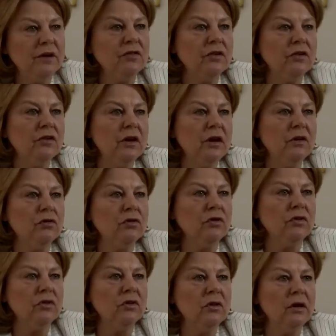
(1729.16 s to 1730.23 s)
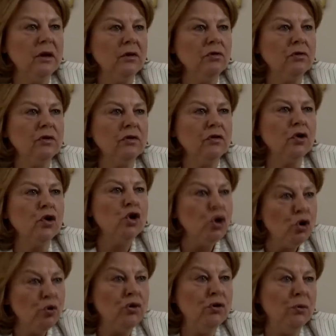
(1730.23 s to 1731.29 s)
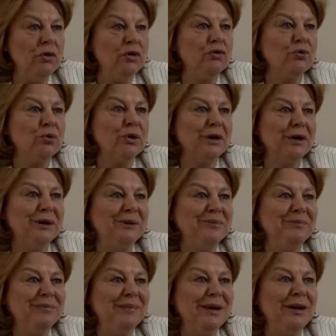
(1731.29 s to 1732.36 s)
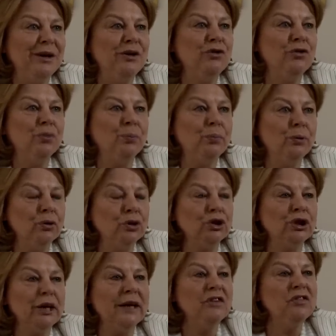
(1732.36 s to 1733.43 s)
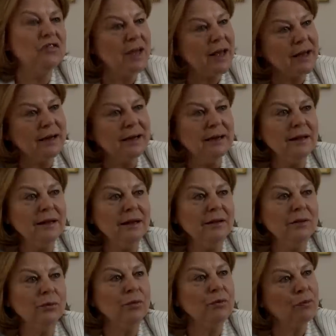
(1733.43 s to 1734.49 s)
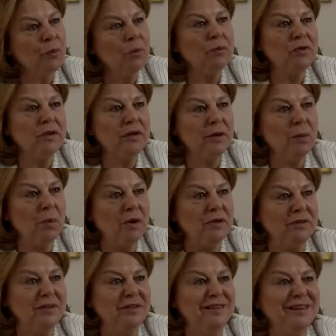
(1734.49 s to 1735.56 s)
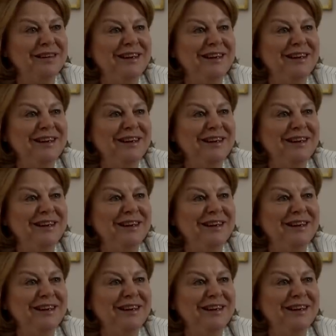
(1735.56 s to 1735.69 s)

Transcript: vested interest, interests colluded with the Troika to push exactly the reforms that they wanted.